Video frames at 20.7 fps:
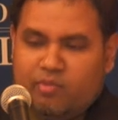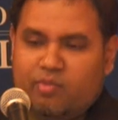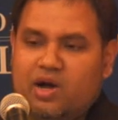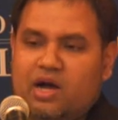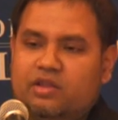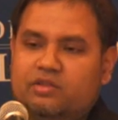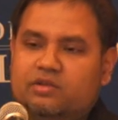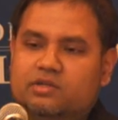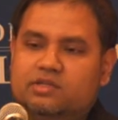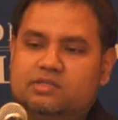
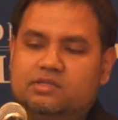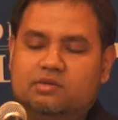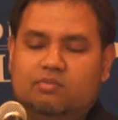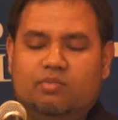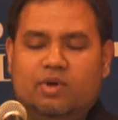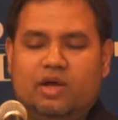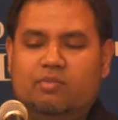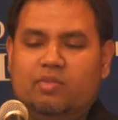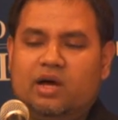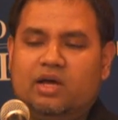My
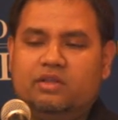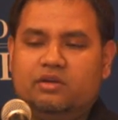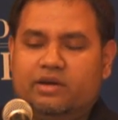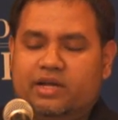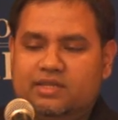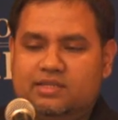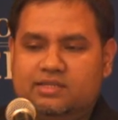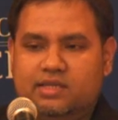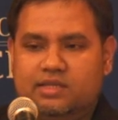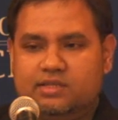
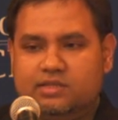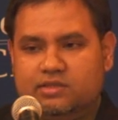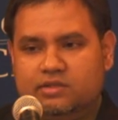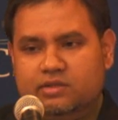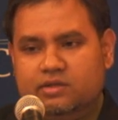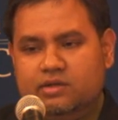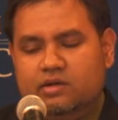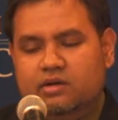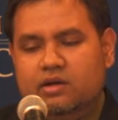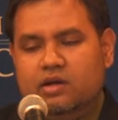mother and
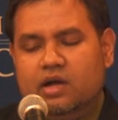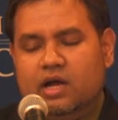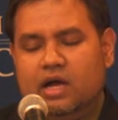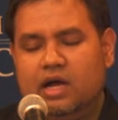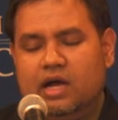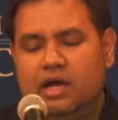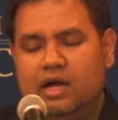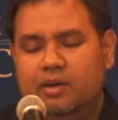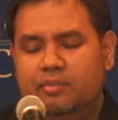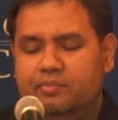sister,
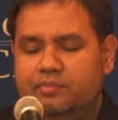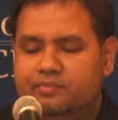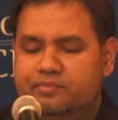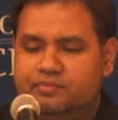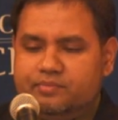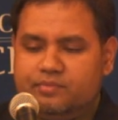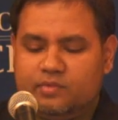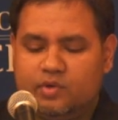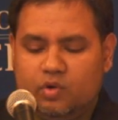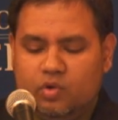
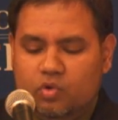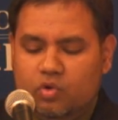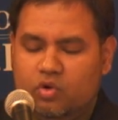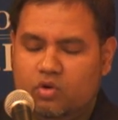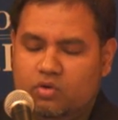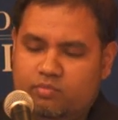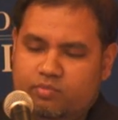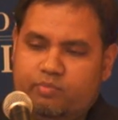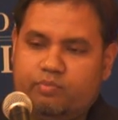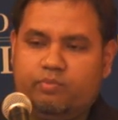
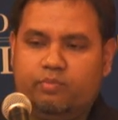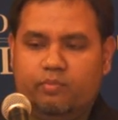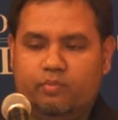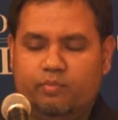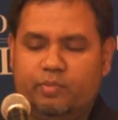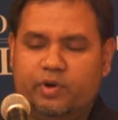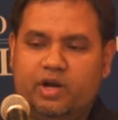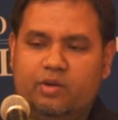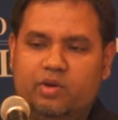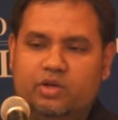who
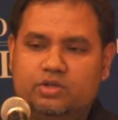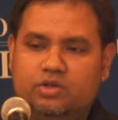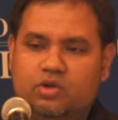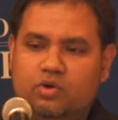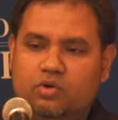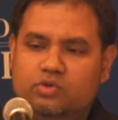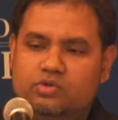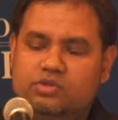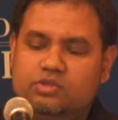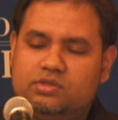pretty
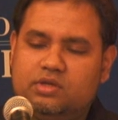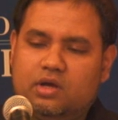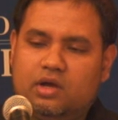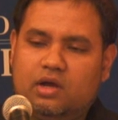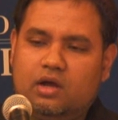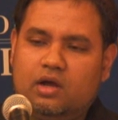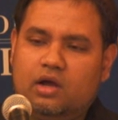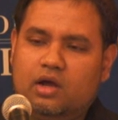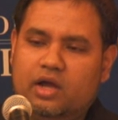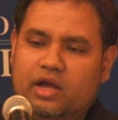much
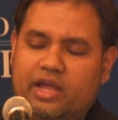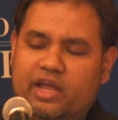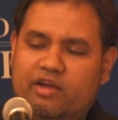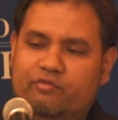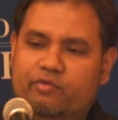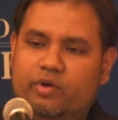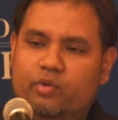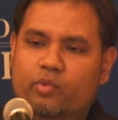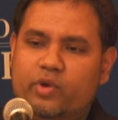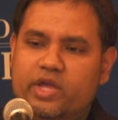goes
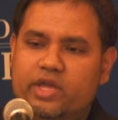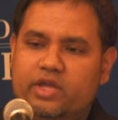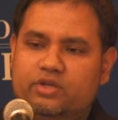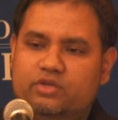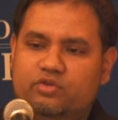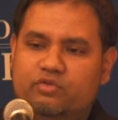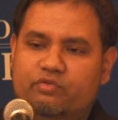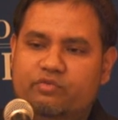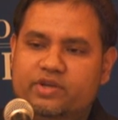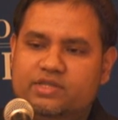every
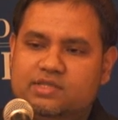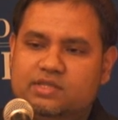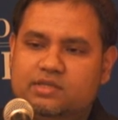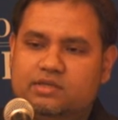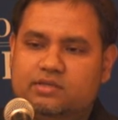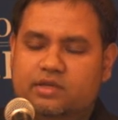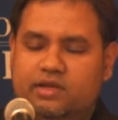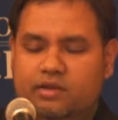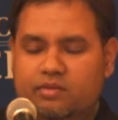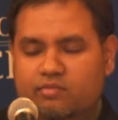week to
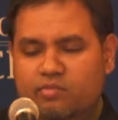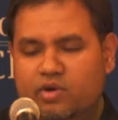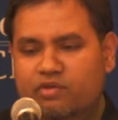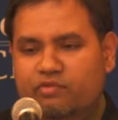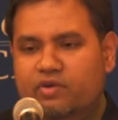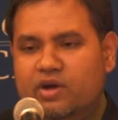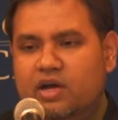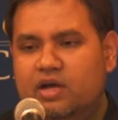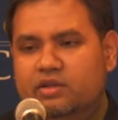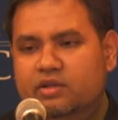visit
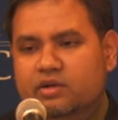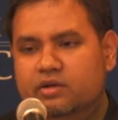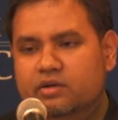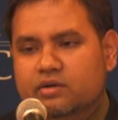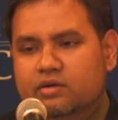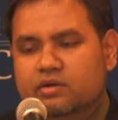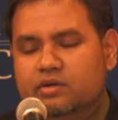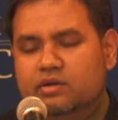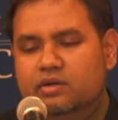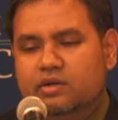my
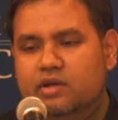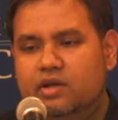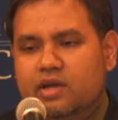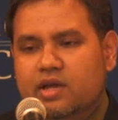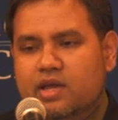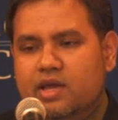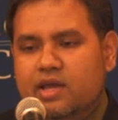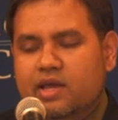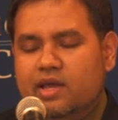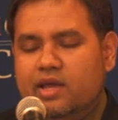father,
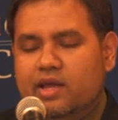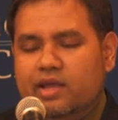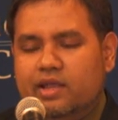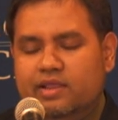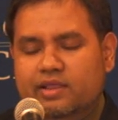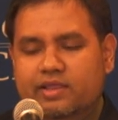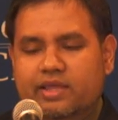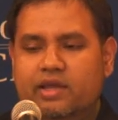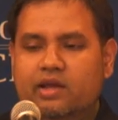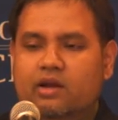
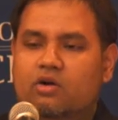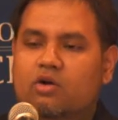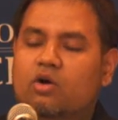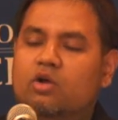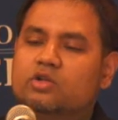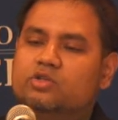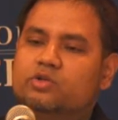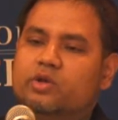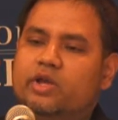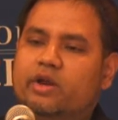they
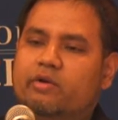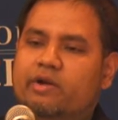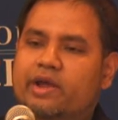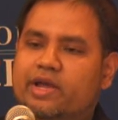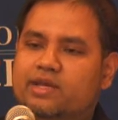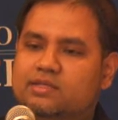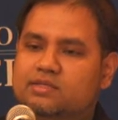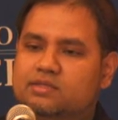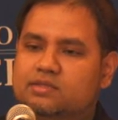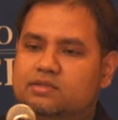are also
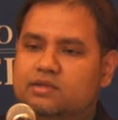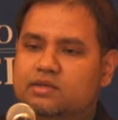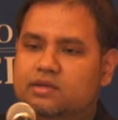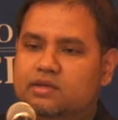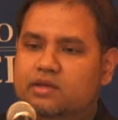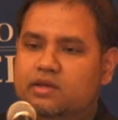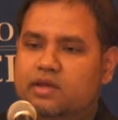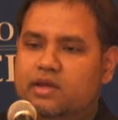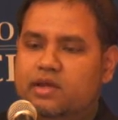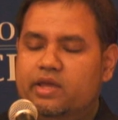
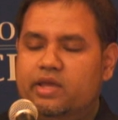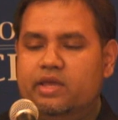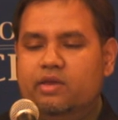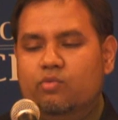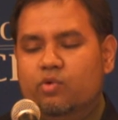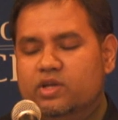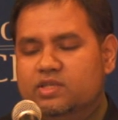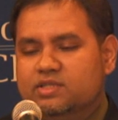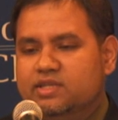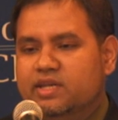harassed.
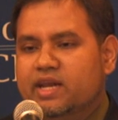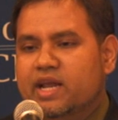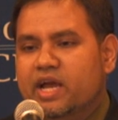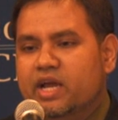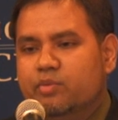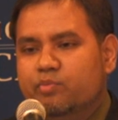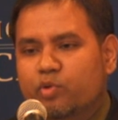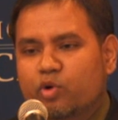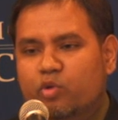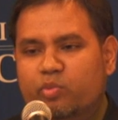He was
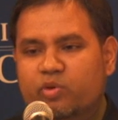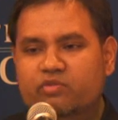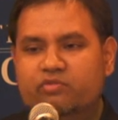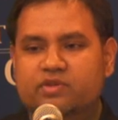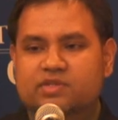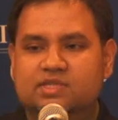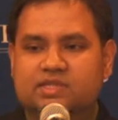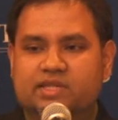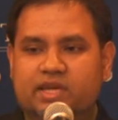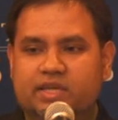denied
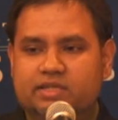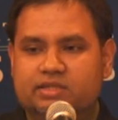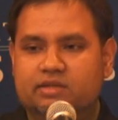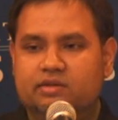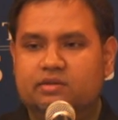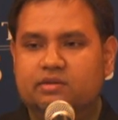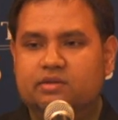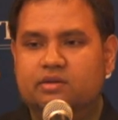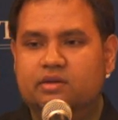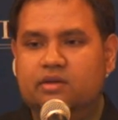proper
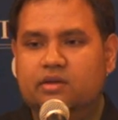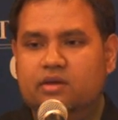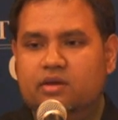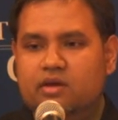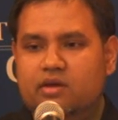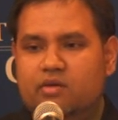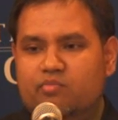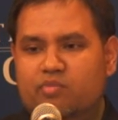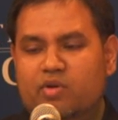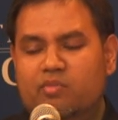visitation.
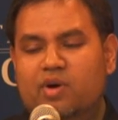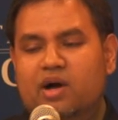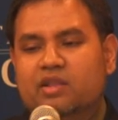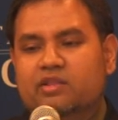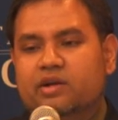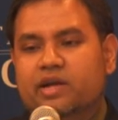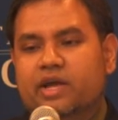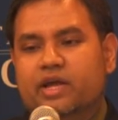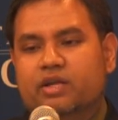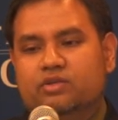My
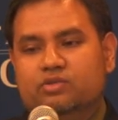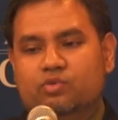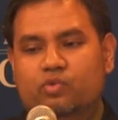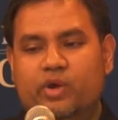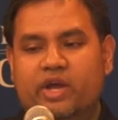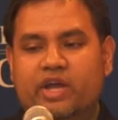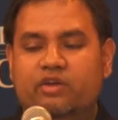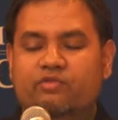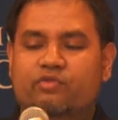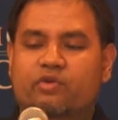mother
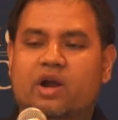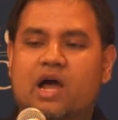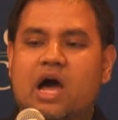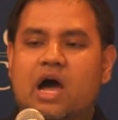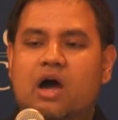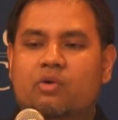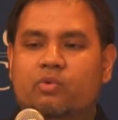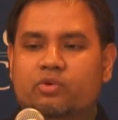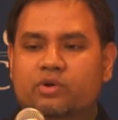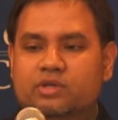had to wait
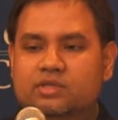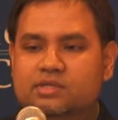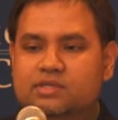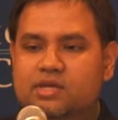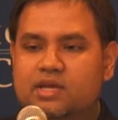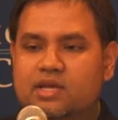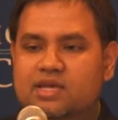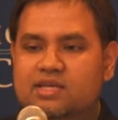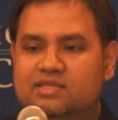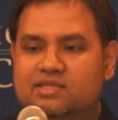for
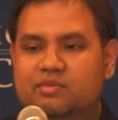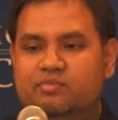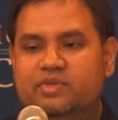hours.